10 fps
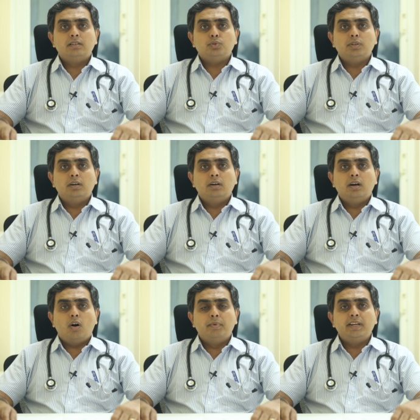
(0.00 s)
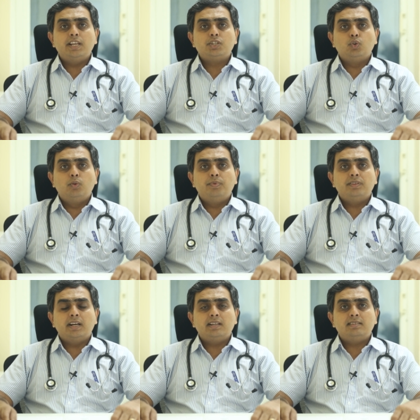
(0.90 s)
to the common age
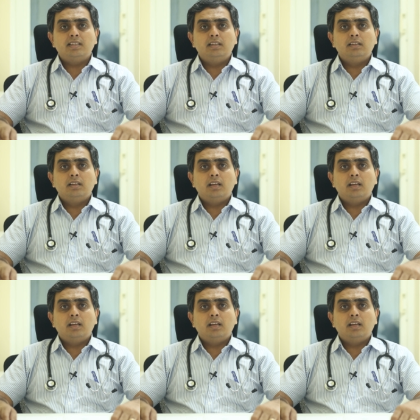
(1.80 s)
group that is seen